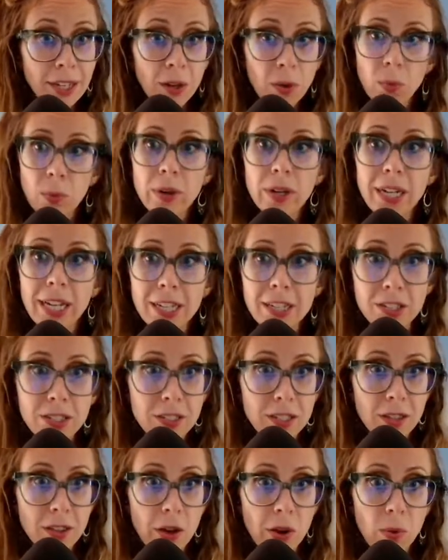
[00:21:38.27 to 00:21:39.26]
We're an
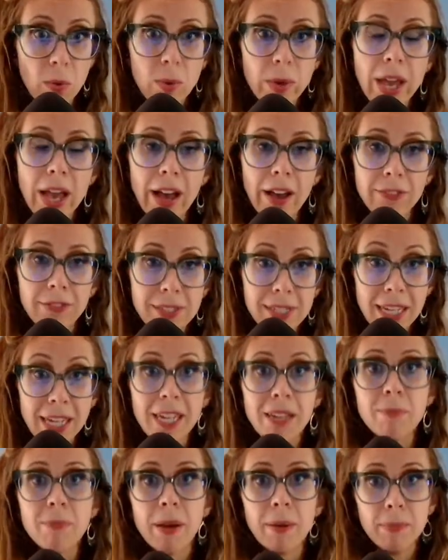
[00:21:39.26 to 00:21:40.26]
agency though. We have
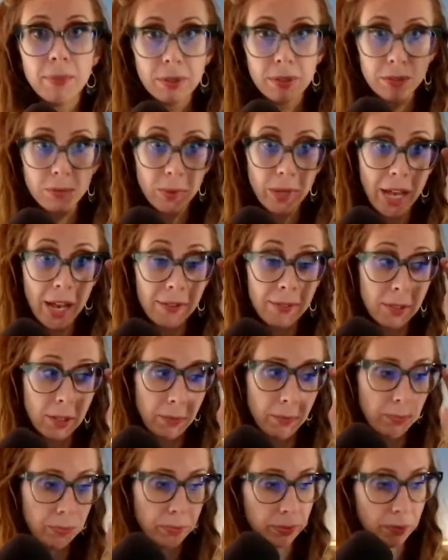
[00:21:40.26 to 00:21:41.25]
team members. We have
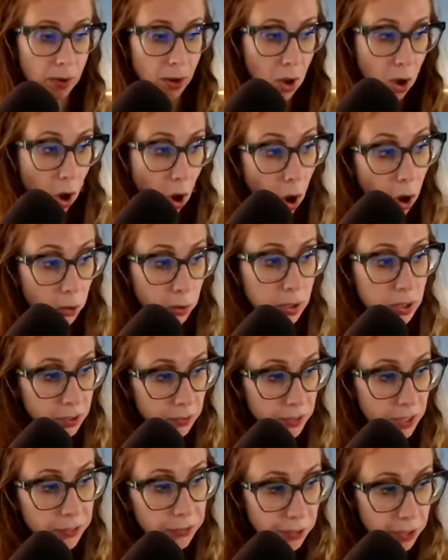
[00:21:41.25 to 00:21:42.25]
a host of
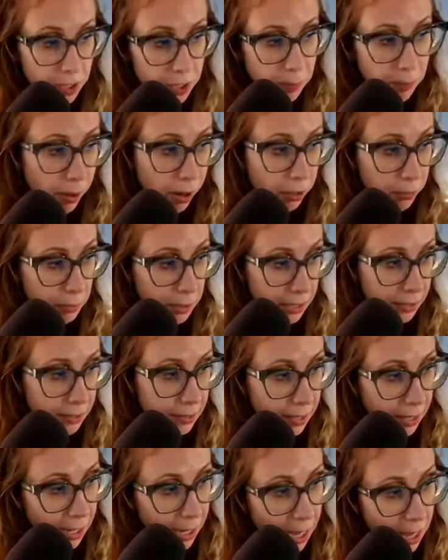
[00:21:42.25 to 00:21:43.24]
different departments
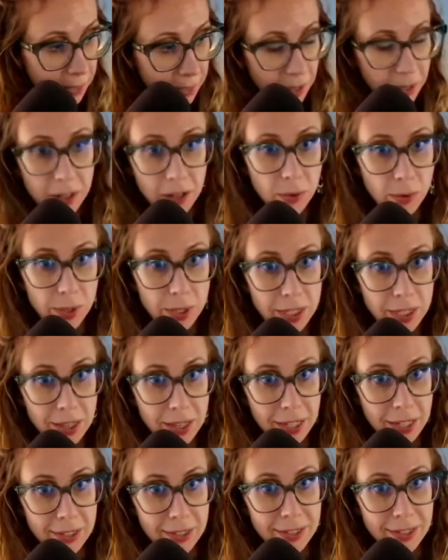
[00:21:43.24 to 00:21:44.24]
that go into
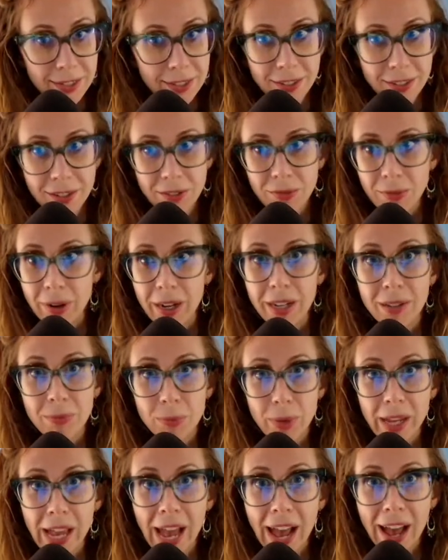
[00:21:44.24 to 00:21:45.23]
this, right?
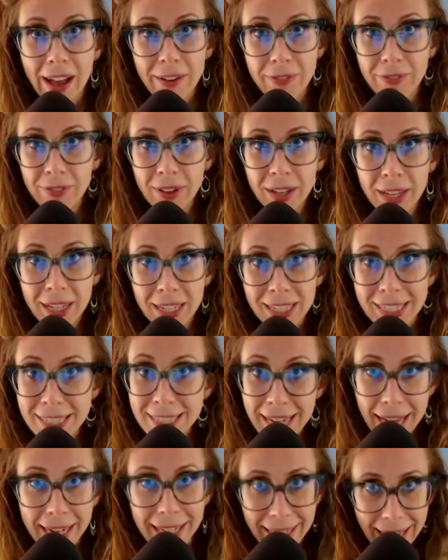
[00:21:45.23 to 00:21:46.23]
We have
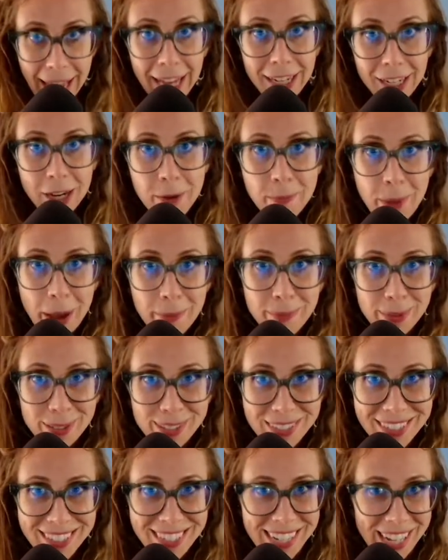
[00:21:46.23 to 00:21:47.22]
dedicated
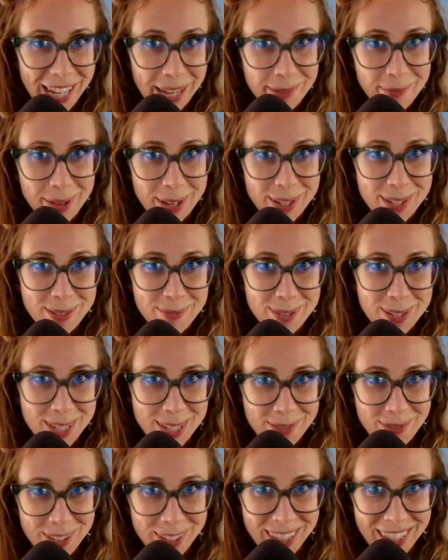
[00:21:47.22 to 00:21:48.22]
members to email
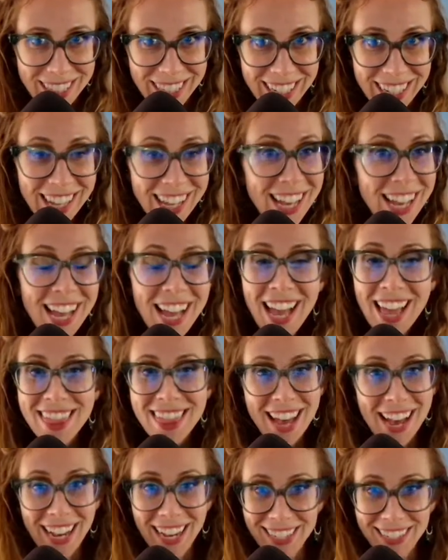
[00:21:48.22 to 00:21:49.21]
specifically
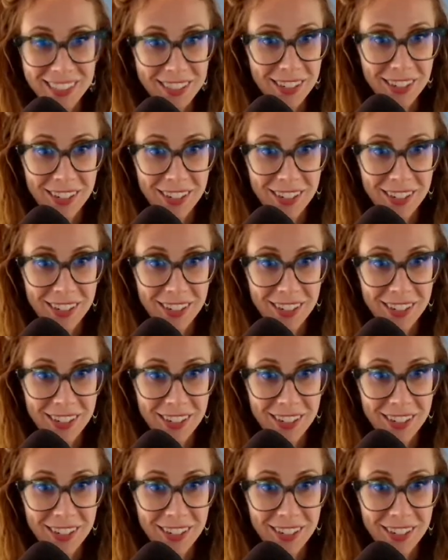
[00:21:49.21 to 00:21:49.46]
that